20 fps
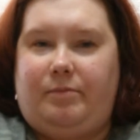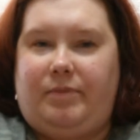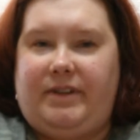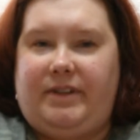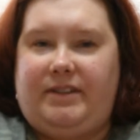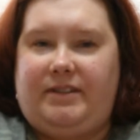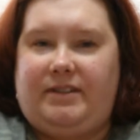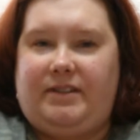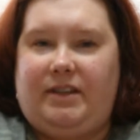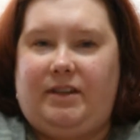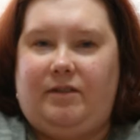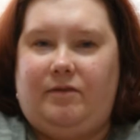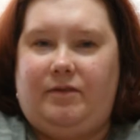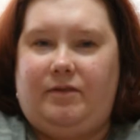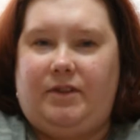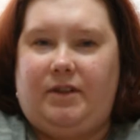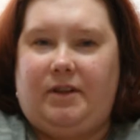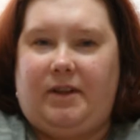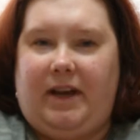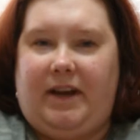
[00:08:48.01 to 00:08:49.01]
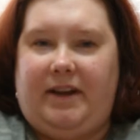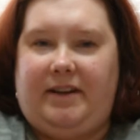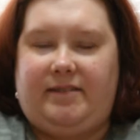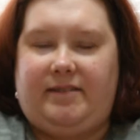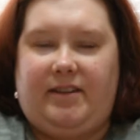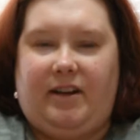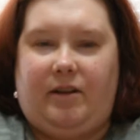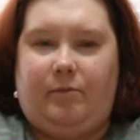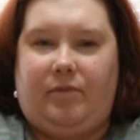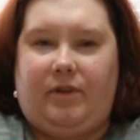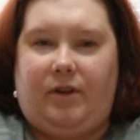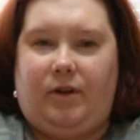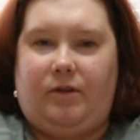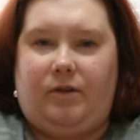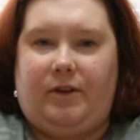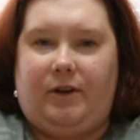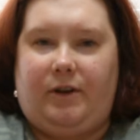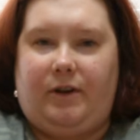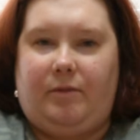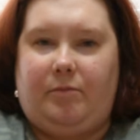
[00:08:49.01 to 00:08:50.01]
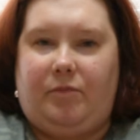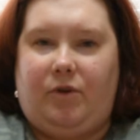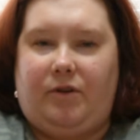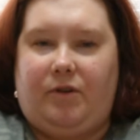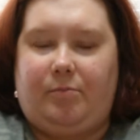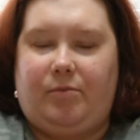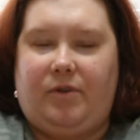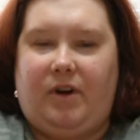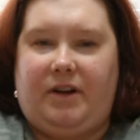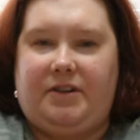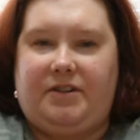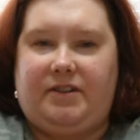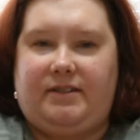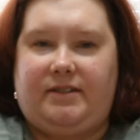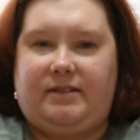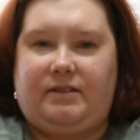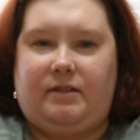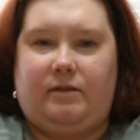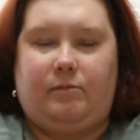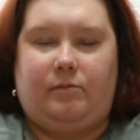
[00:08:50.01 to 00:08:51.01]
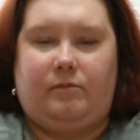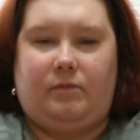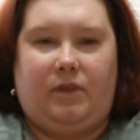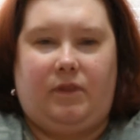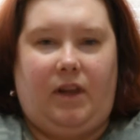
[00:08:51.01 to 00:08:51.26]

please give the ladies down below there in both projects some